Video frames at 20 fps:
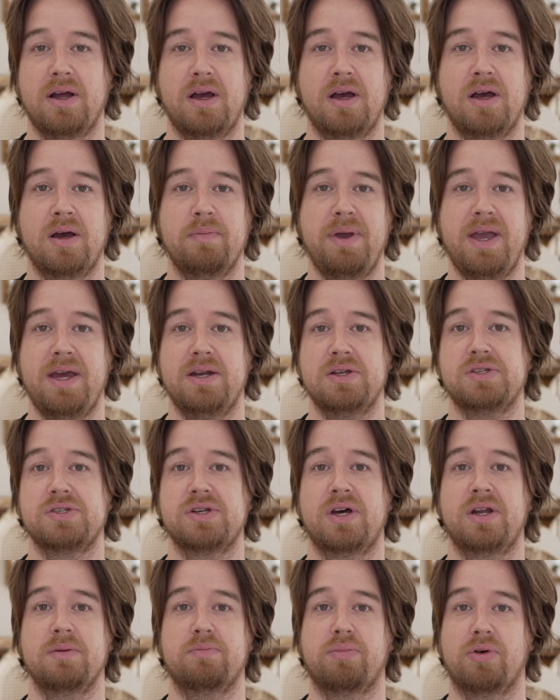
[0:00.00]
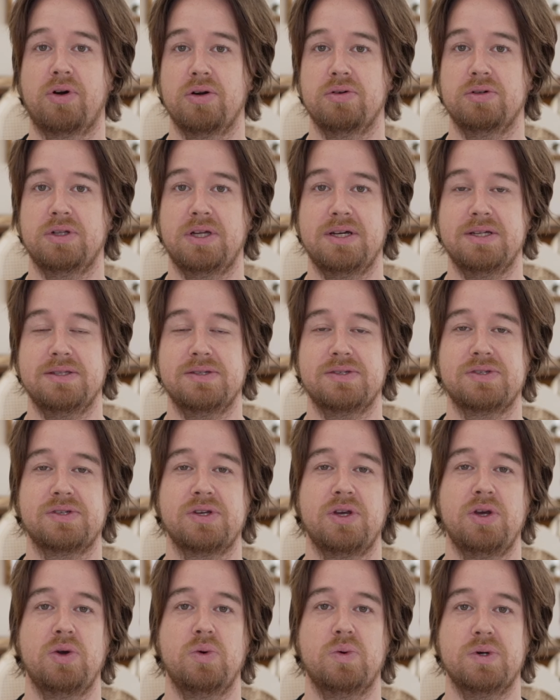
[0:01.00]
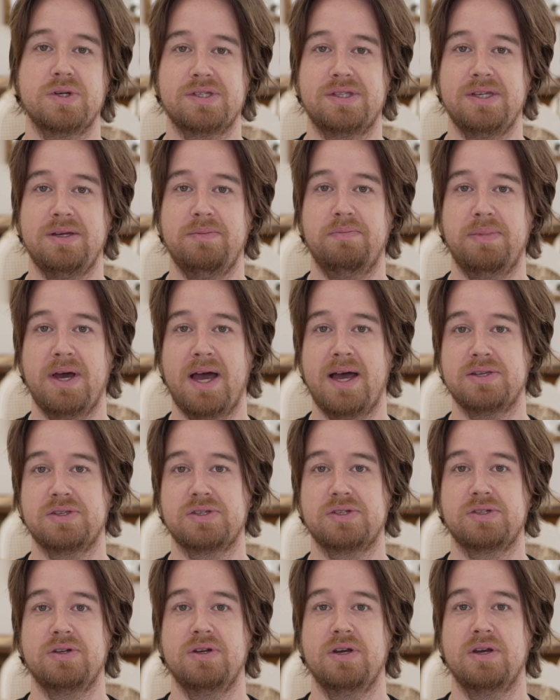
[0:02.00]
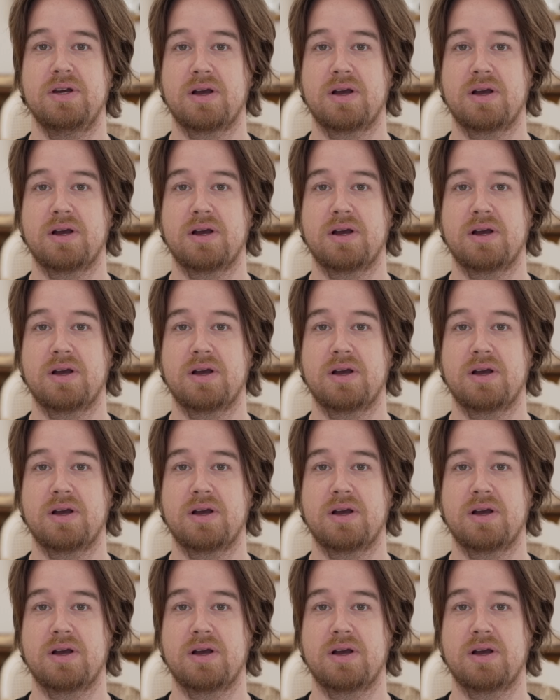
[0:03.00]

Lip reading: Panasonic Pro lens was the best